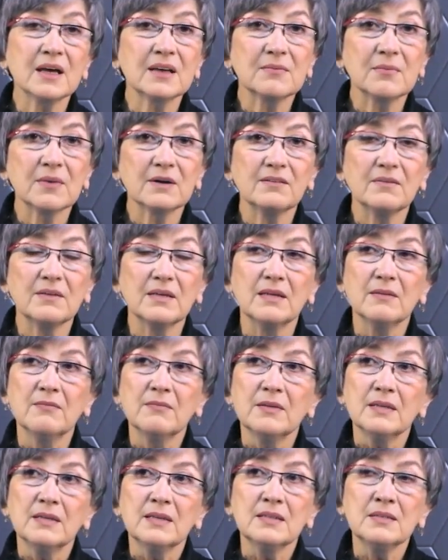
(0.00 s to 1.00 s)
But
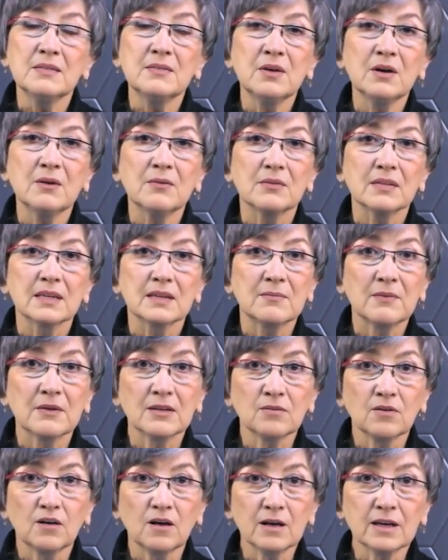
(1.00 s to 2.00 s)
if it is not
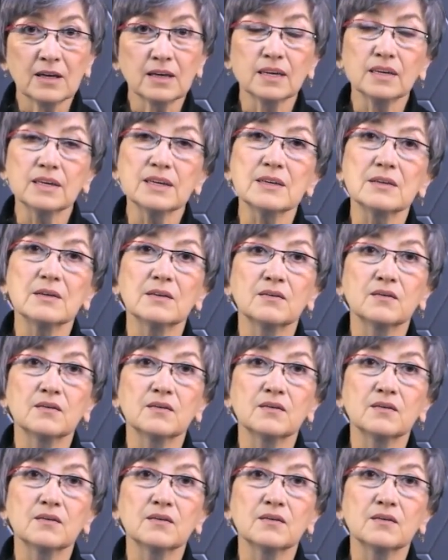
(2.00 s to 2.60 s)
given, i.e.,